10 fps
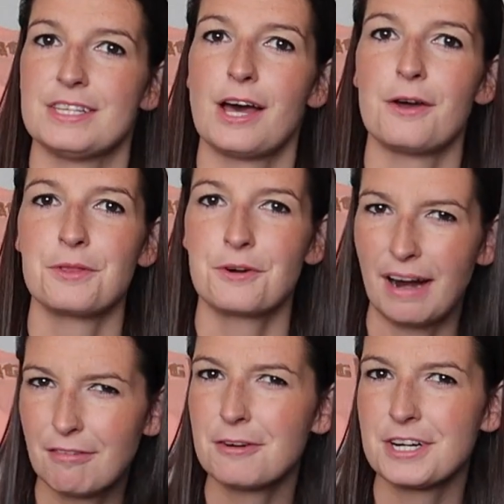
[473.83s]
So the
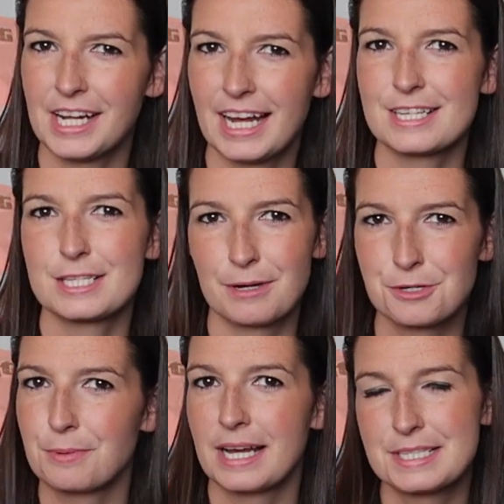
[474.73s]
Grand Floridian has a
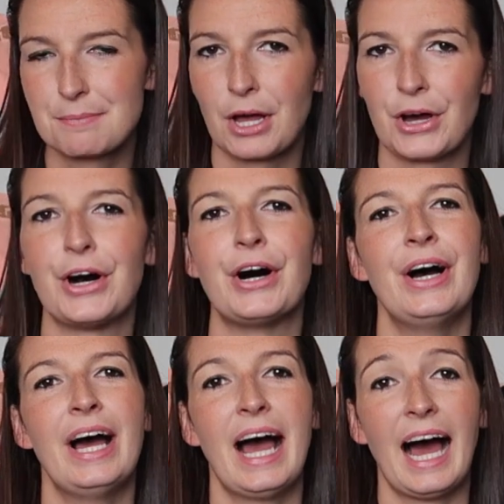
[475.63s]
special place in my
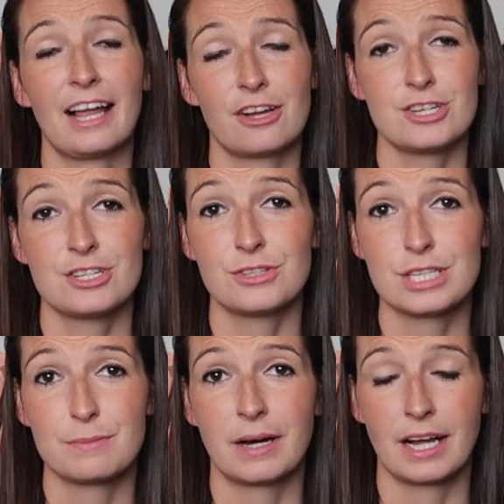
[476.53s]
heart, and I just saw
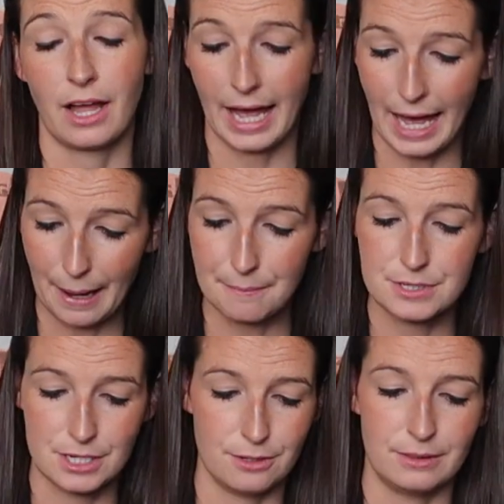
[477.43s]
this mug and I
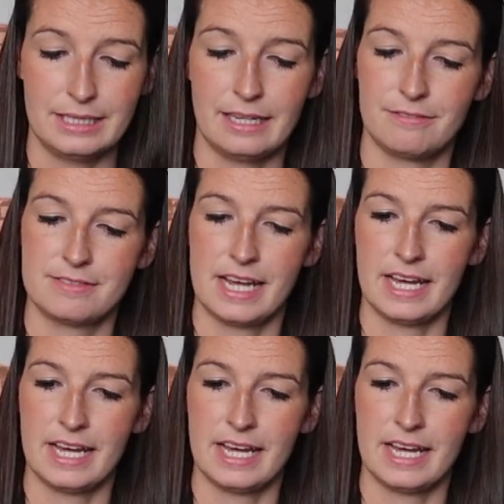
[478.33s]
absolutely loved